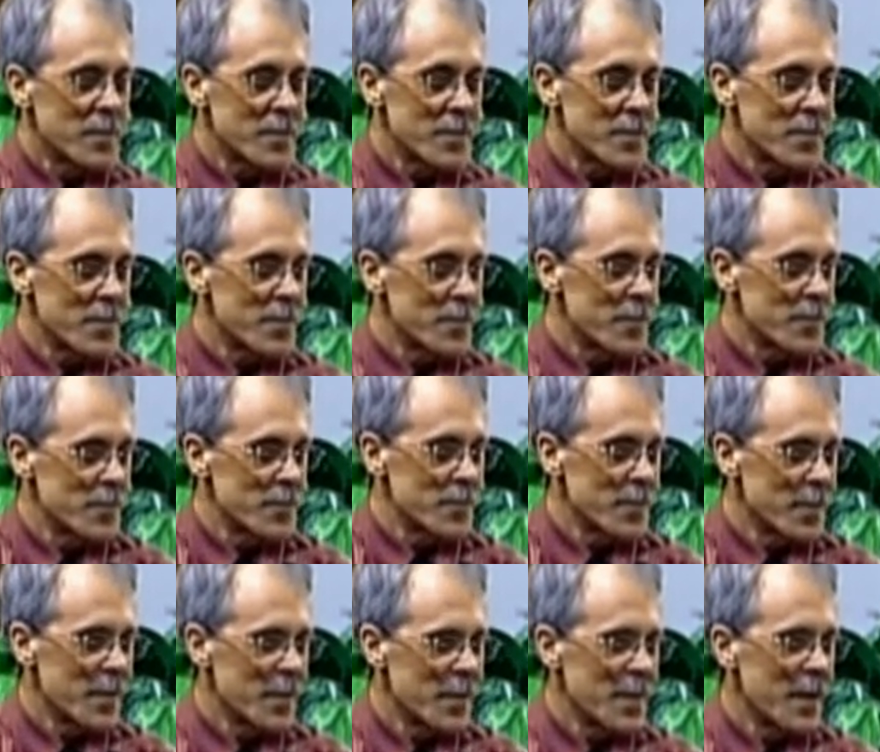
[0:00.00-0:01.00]

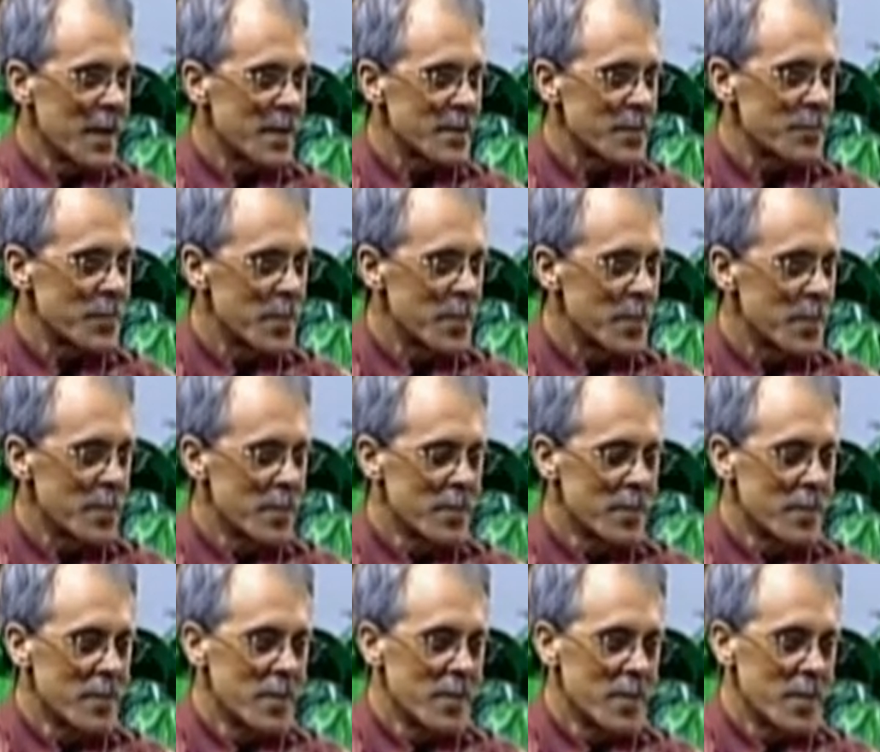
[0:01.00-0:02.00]
So he asked me
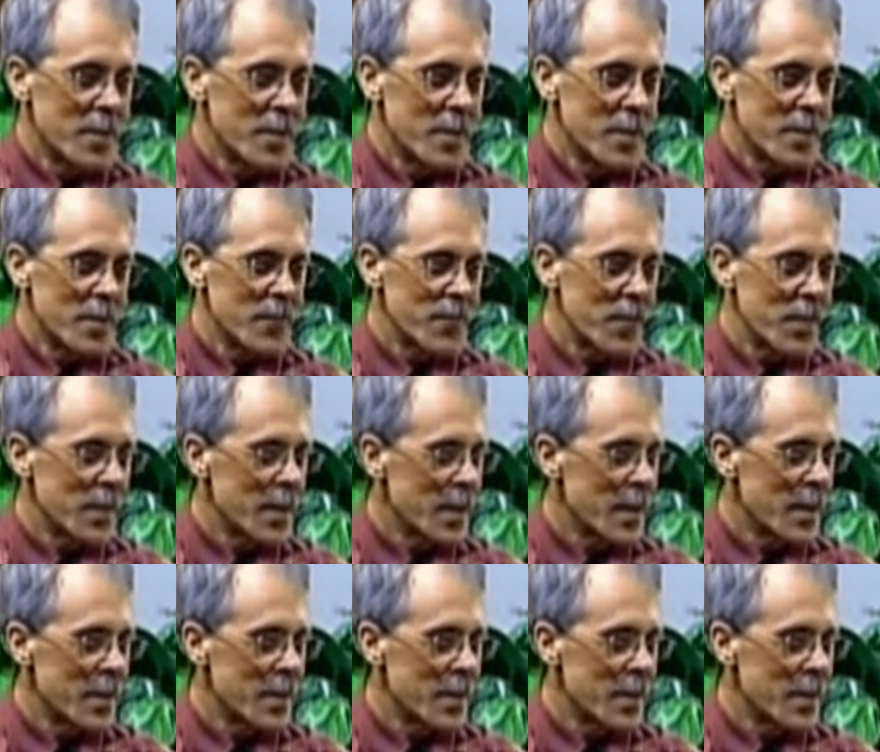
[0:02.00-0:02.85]
if I had